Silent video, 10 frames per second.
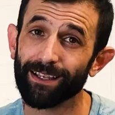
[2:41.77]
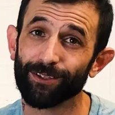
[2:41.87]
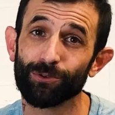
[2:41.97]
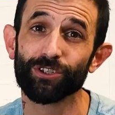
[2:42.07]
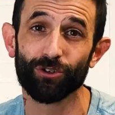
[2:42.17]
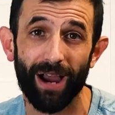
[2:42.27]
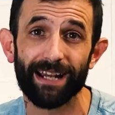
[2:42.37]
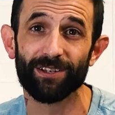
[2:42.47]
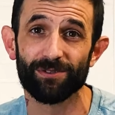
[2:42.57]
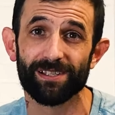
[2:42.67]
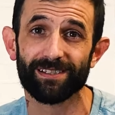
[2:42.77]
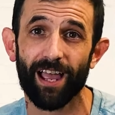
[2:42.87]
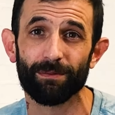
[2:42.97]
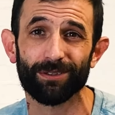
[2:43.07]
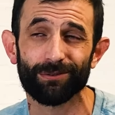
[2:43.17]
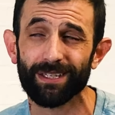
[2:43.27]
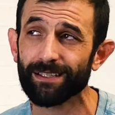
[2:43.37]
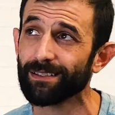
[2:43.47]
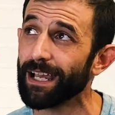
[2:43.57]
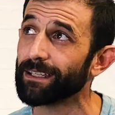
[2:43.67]
you can try to use this time to do
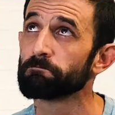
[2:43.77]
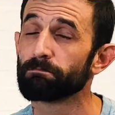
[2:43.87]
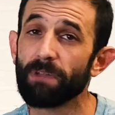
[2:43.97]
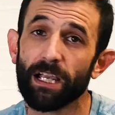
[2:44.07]
things like make a